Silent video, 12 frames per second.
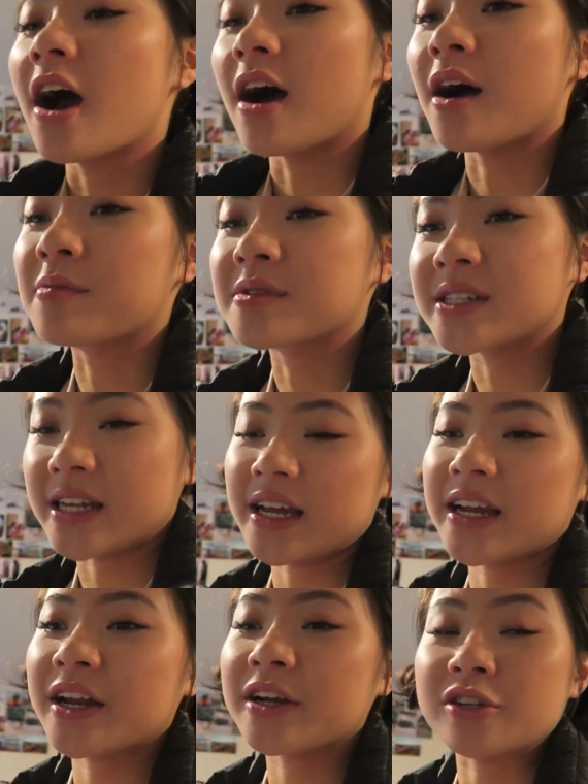I'm
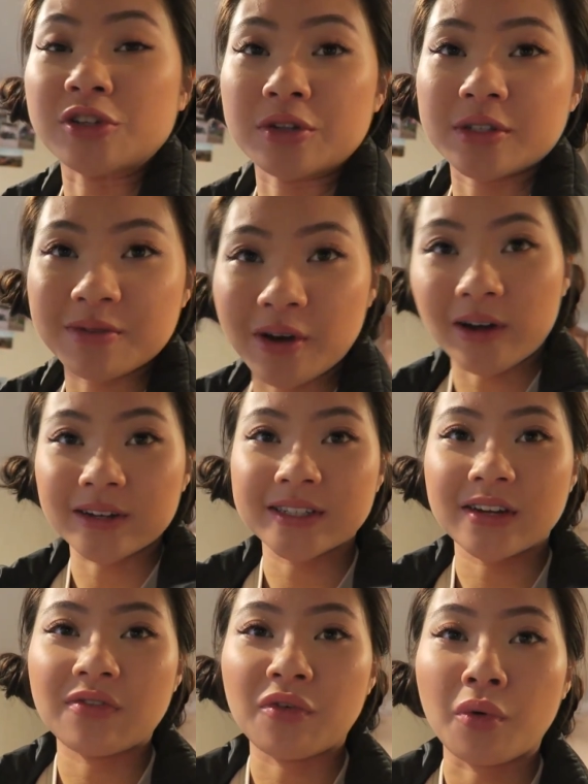staying here to shoot some
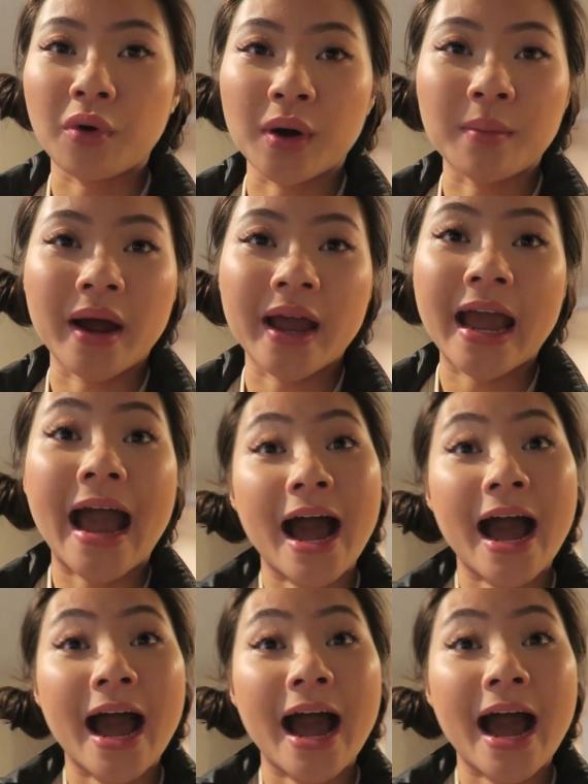content for my